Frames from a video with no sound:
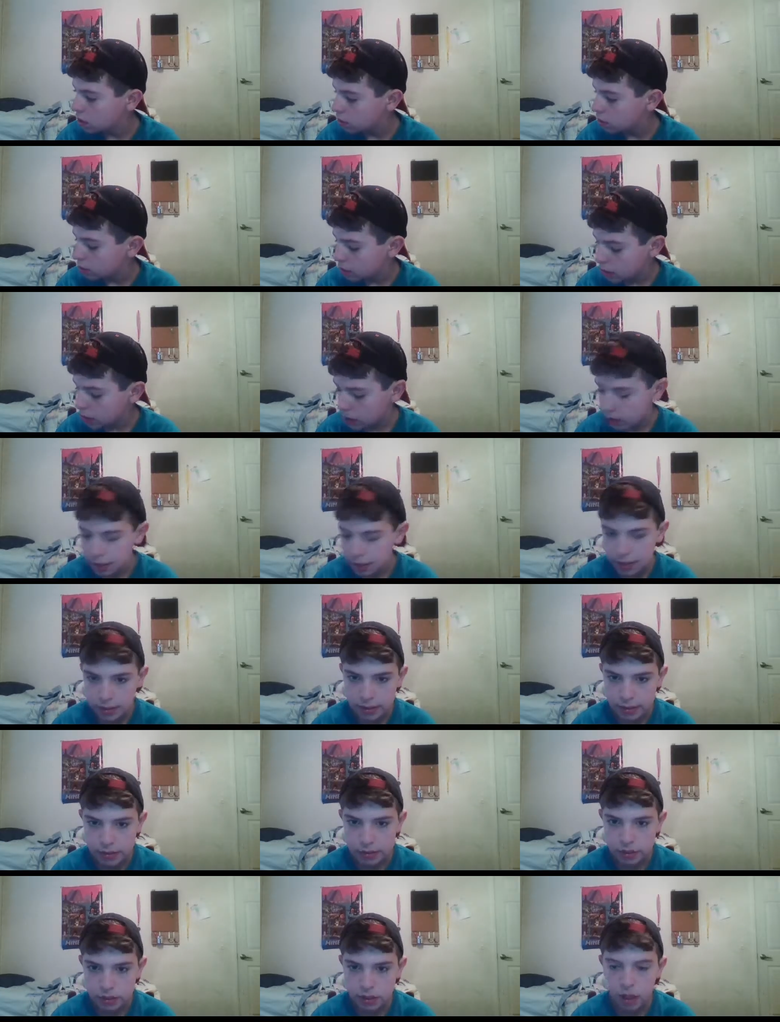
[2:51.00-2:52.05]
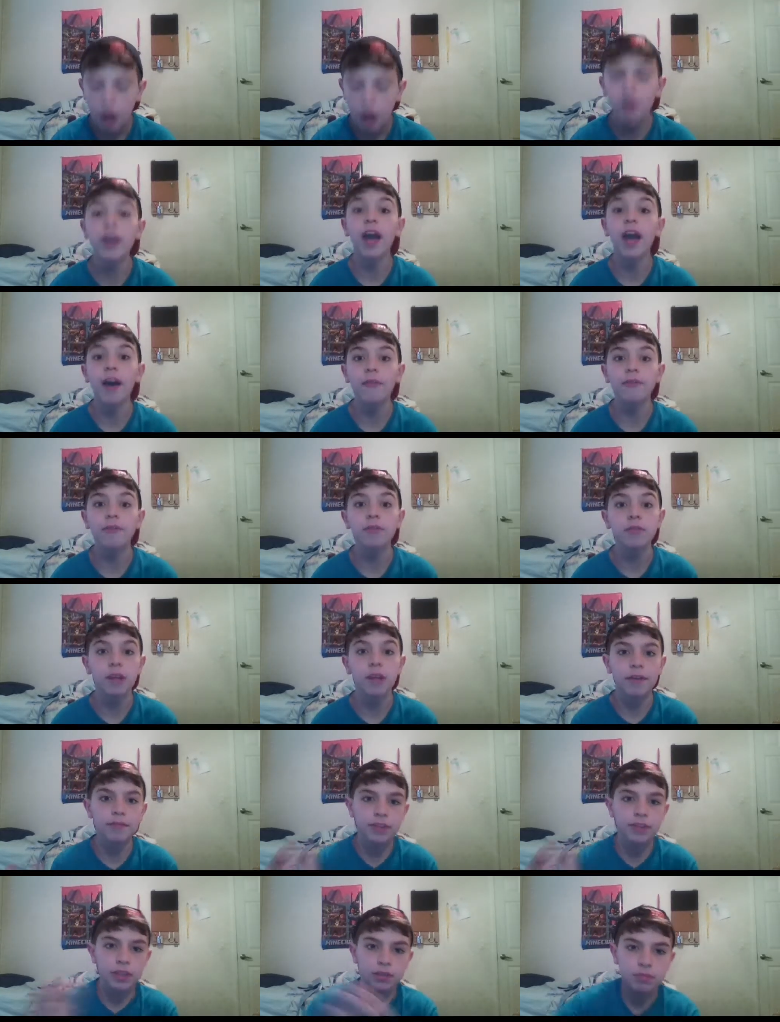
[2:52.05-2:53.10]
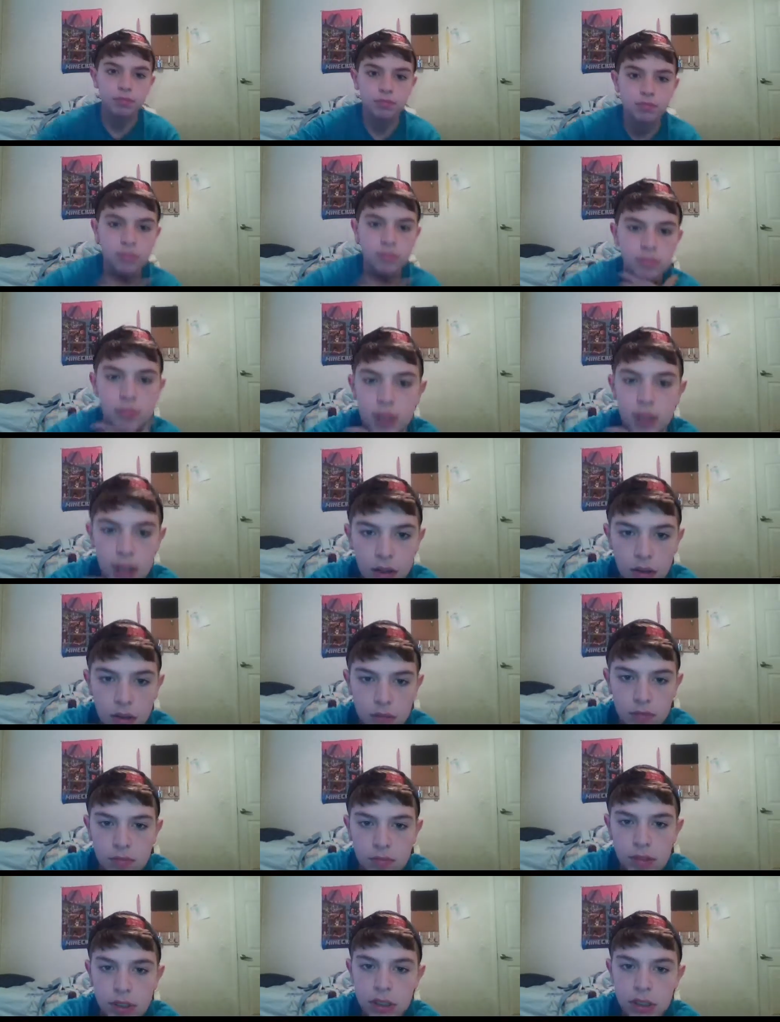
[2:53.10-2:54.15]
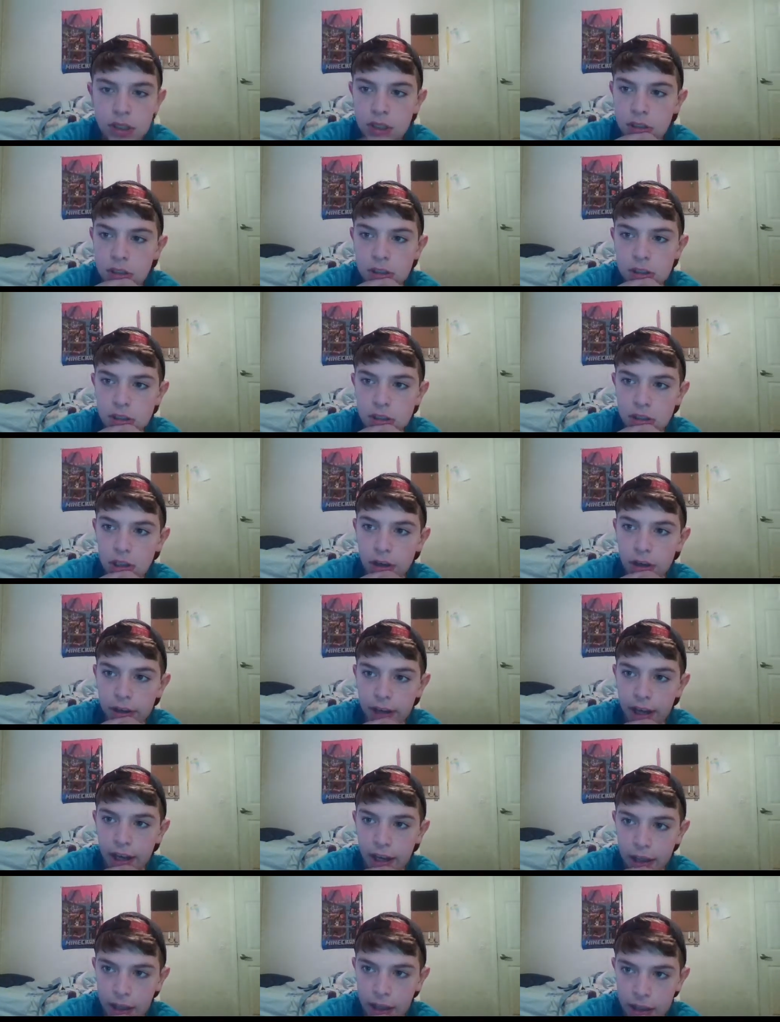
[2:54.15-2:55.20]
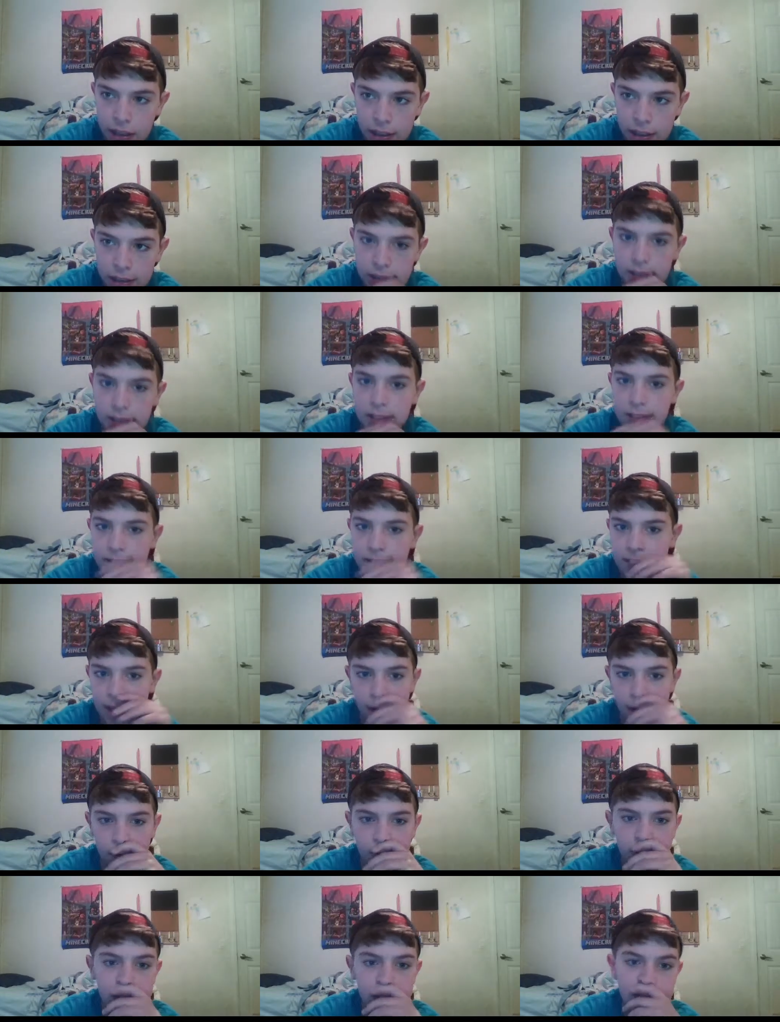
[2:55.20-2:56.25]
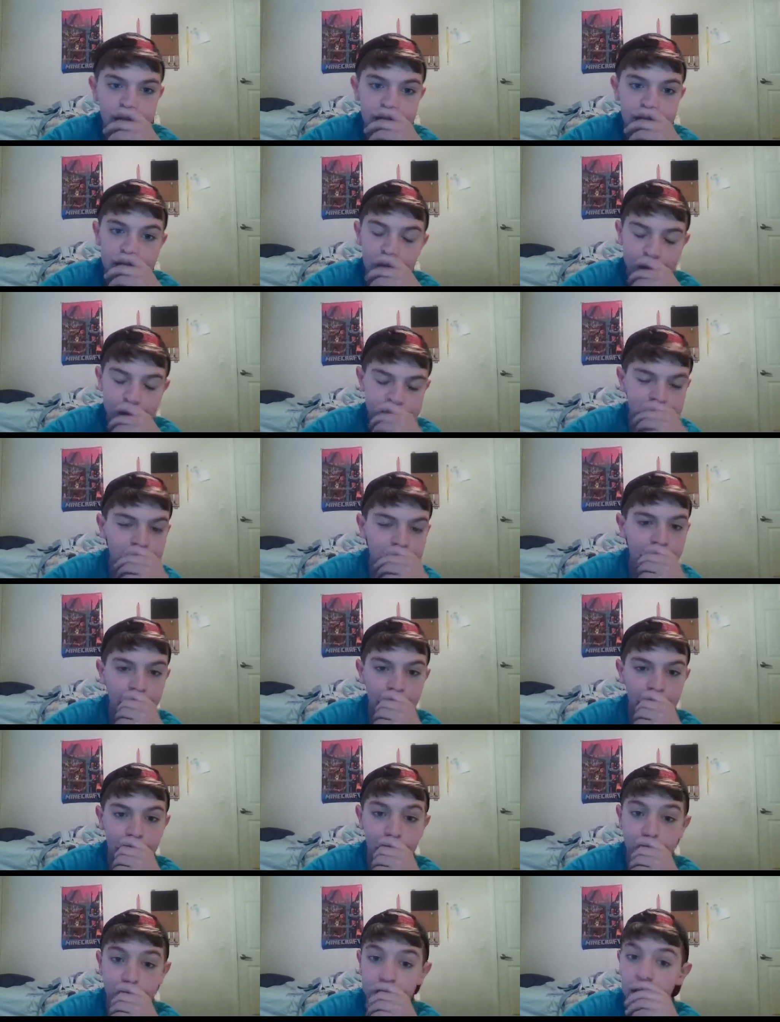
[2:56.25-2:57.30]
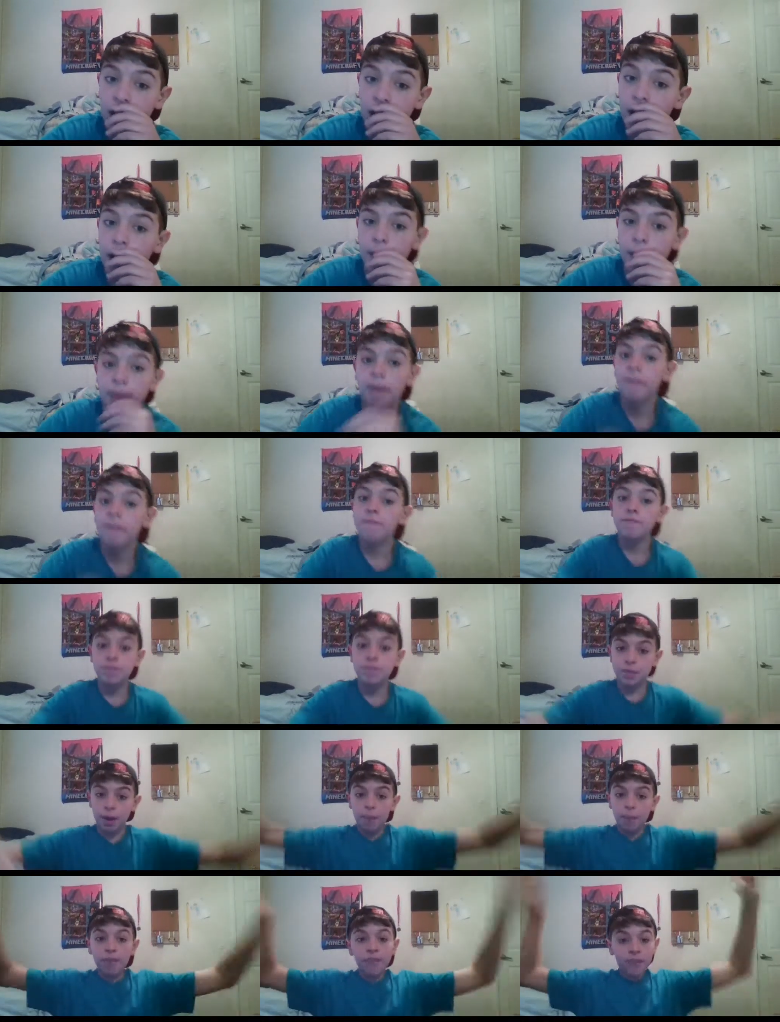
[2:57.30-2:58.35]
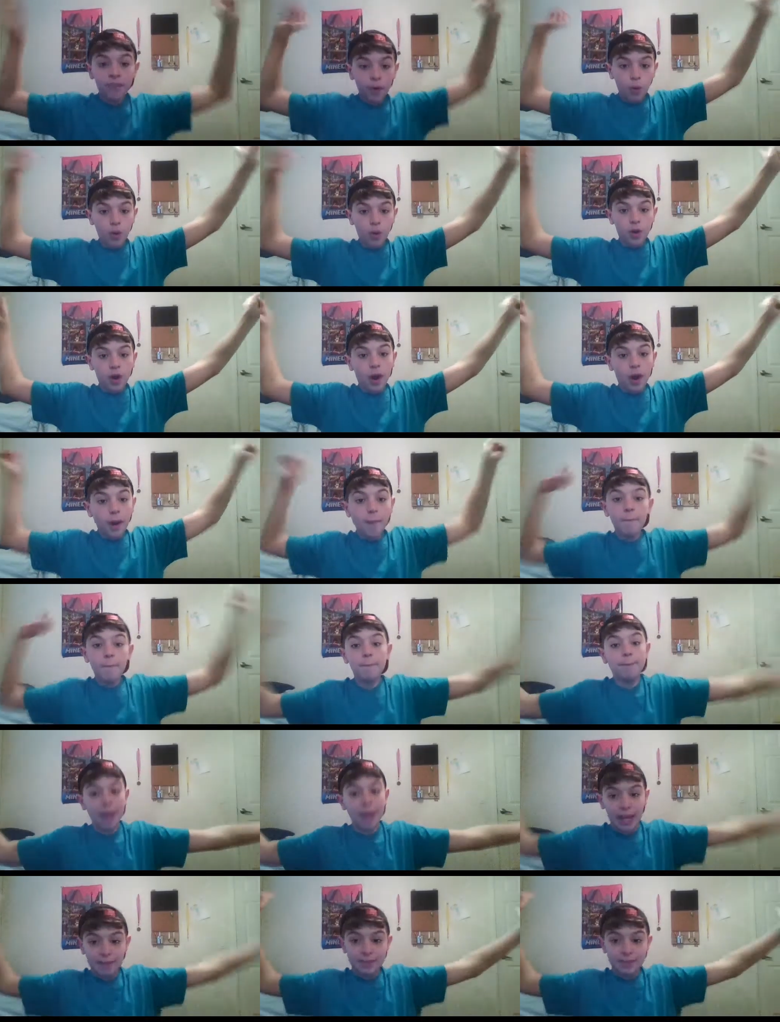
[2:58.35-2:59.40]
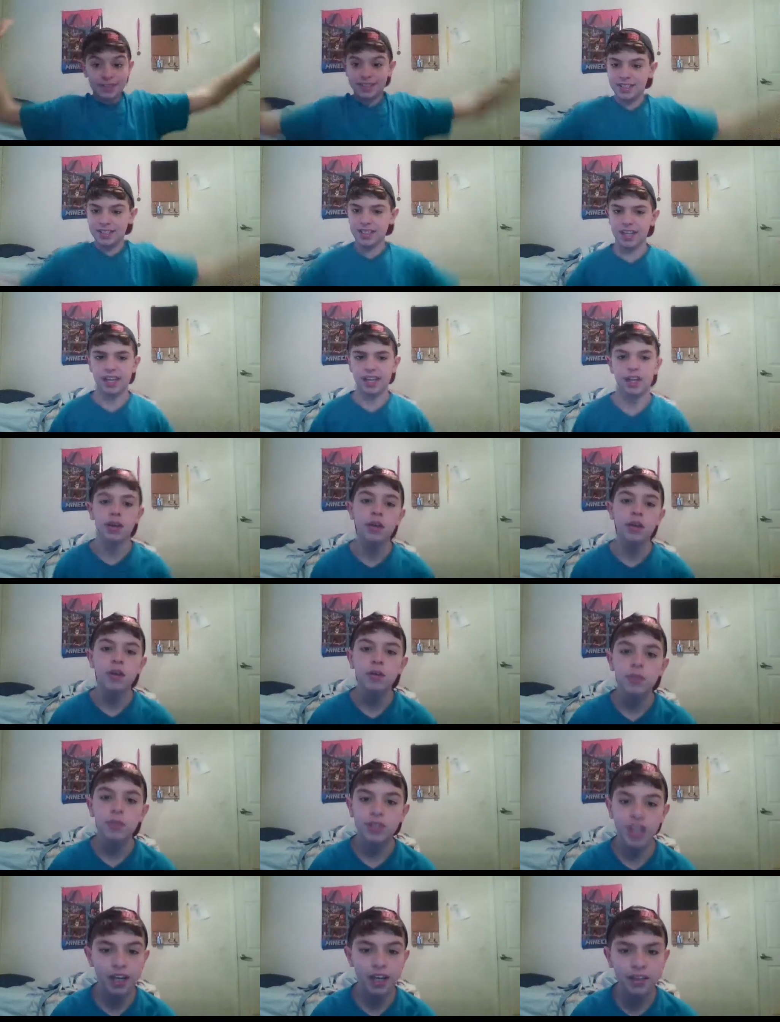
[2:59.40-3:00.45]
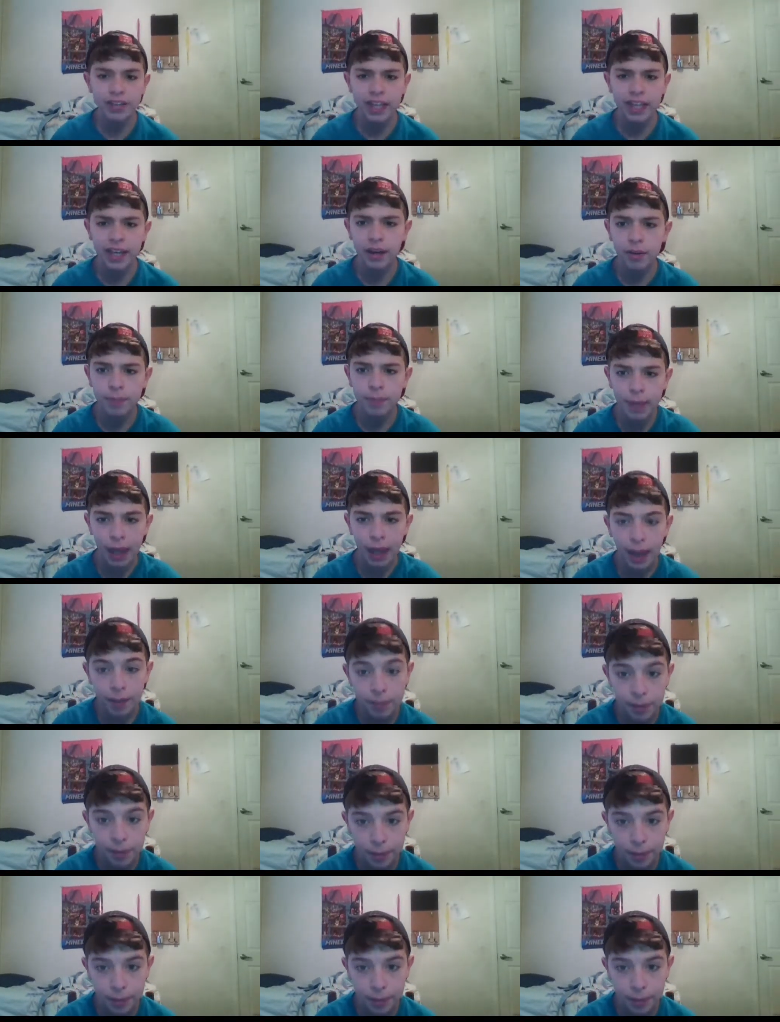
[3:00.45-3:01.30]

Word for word: Where is it? Oh, yeah, I left it at home. Okay, so next we have number four, babysitting, which I don't think I'll be able to